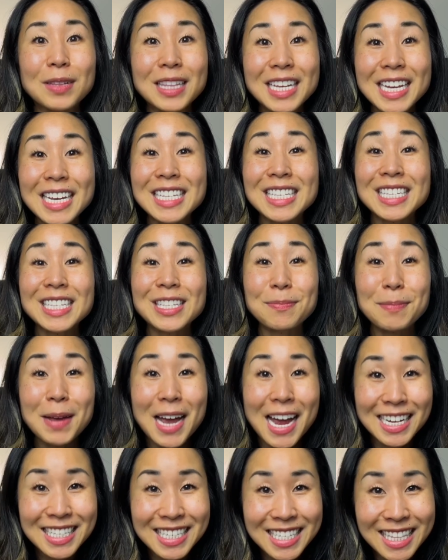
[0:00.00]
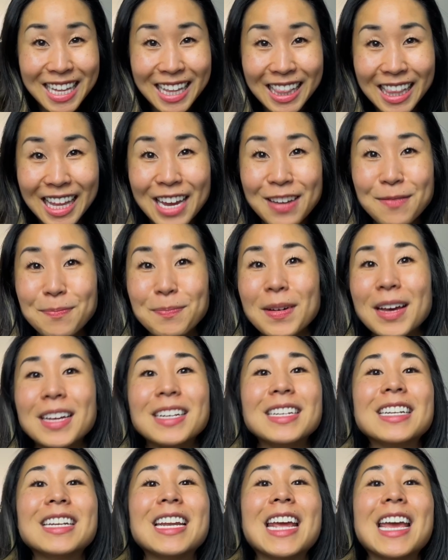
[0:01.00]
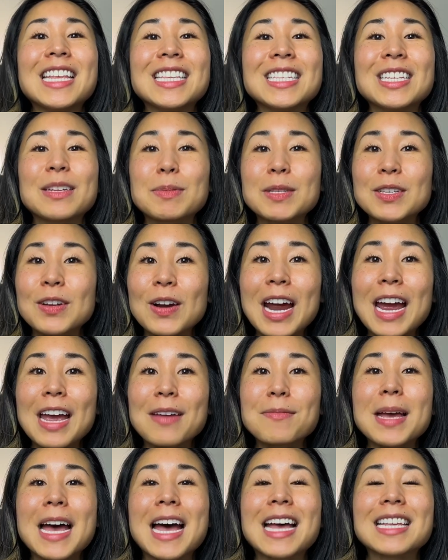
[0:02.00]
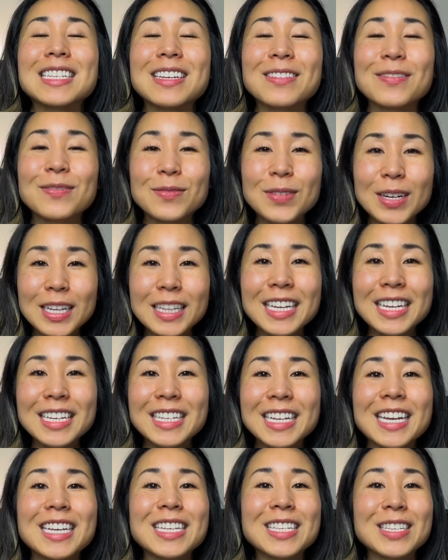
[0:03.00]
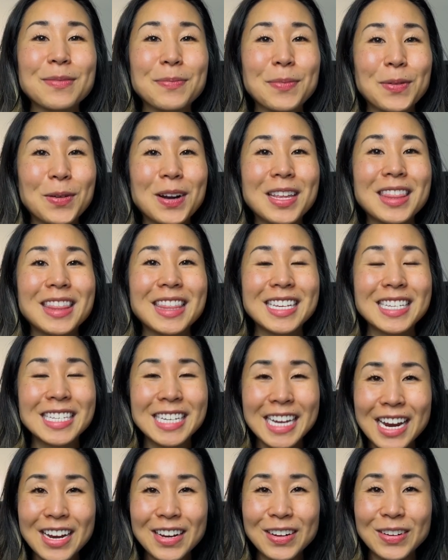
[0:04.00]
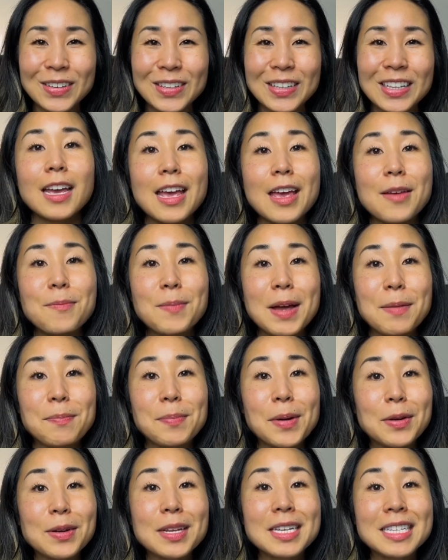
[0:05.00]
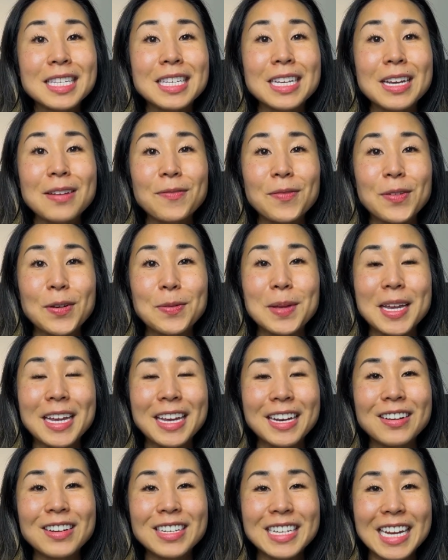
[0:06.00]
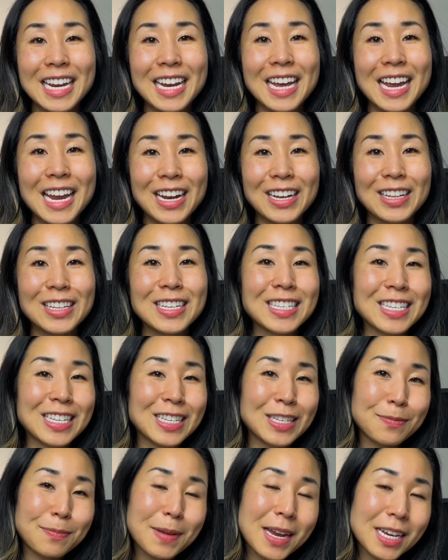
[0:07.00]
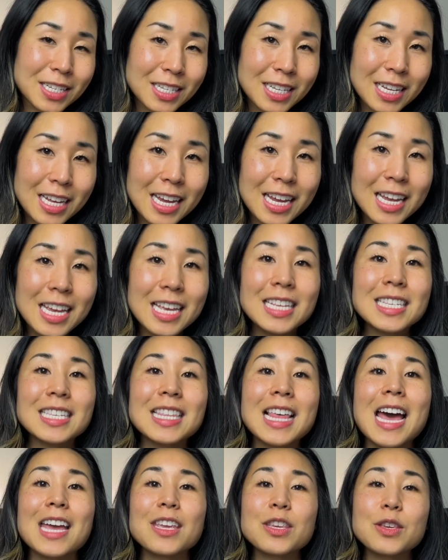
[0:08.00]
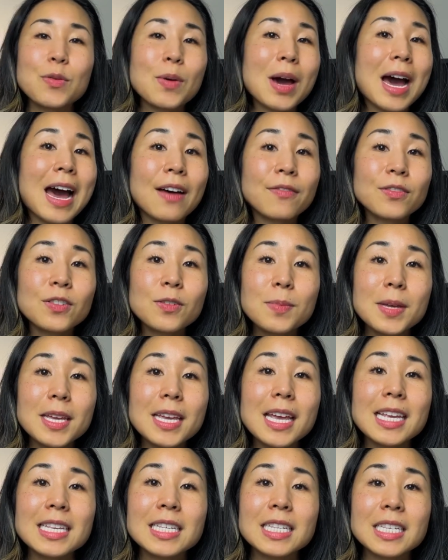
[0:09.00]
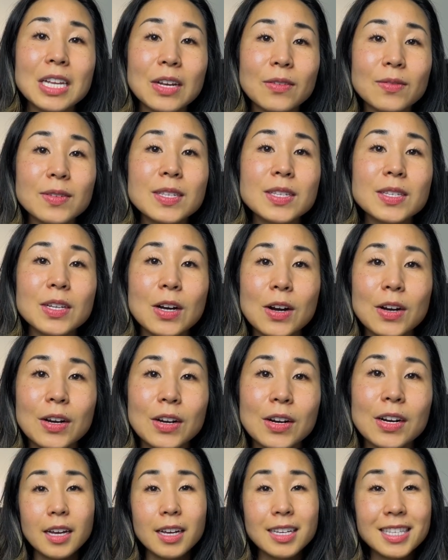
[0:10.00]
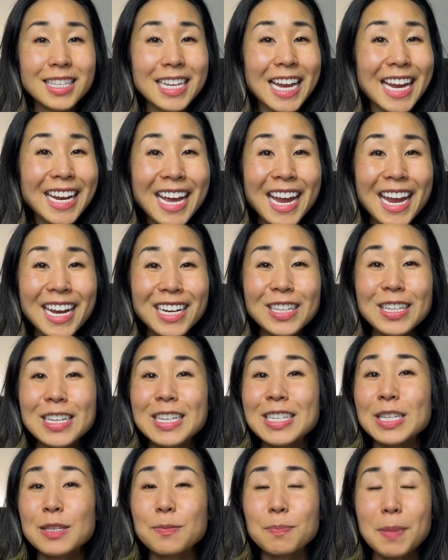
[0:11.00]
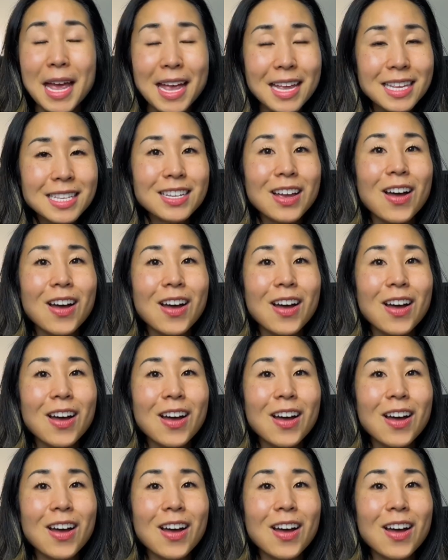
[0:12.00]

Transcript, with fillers: please smash the like button and subscribe as it really does support the channel. And my bonus tip for beginner data analysts especially is that you have to be a self-starter. A data analyst spends